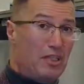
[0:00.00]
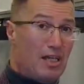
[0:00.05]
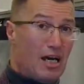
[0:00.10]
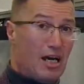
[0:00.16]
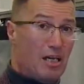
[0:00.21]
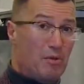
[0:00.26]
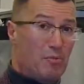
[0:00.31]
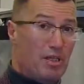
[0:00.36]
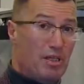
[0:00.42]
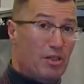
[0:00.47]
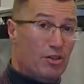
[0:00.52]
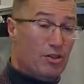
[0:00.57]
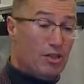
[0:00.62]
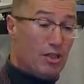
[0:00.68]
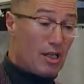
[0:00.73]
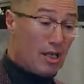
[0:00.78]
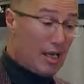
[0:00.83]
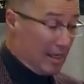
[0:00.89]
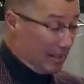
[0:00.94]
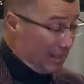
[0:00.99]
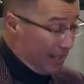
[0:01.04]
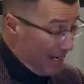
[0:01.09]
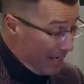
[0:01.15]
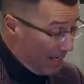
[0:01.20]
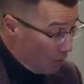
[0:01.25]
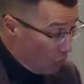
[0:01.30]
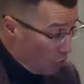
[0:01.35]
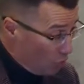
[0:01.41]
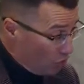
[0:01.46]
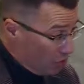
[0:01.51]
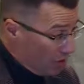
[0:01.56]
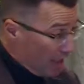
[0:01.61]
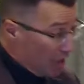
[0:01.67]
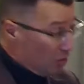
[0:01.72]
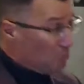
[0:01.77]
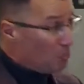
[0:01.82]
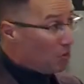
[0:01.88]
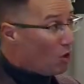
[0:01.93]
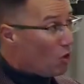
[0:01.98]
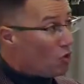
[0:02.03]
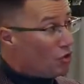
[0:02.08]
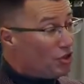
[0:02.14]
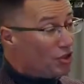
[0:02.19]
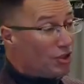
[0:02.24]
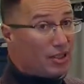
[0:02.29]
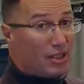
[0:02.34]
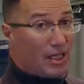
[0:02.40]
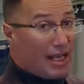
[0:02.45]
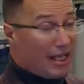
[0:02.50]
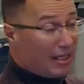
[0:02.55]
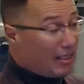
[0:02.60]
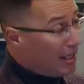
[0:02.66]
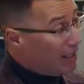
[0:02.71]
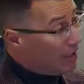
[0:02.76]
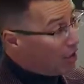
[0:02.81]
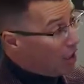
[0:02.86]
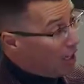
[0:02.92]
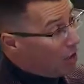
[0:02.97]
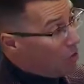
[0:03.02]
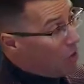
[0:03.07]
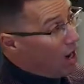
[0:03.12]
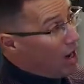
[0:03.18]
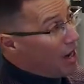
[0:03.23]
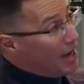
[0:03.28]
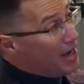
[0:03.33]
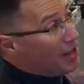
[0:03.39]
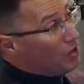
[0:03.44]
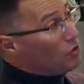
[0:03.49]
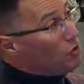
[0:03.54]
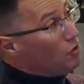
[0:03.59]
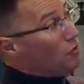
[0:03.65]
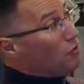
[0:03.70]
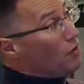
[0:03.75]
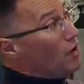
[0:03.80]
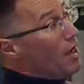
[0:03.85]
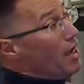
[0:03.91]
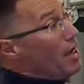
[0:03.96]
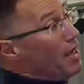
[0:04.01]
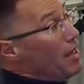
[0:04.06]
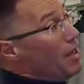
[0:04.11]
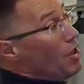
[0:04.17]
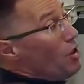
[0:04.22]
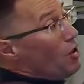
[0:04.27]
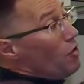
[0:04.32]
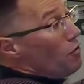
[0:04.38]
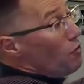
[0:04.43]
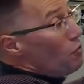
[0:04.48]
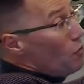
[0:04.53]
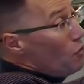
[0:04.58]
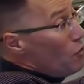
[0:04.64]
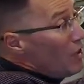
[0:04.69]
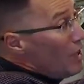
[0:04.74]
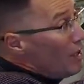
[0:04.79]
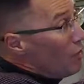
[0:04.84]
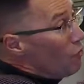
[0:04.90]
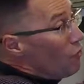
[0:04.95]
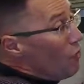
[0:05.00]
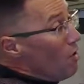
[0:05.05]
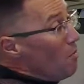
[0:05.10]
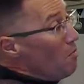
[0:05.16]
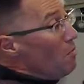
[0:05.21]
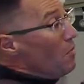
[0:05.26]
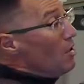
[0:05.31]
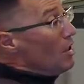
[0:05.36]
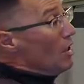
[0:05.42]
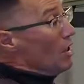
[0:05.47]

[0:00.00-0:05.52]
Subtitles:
nanometers. There they cause an explosion and they allow ions to fly through that drum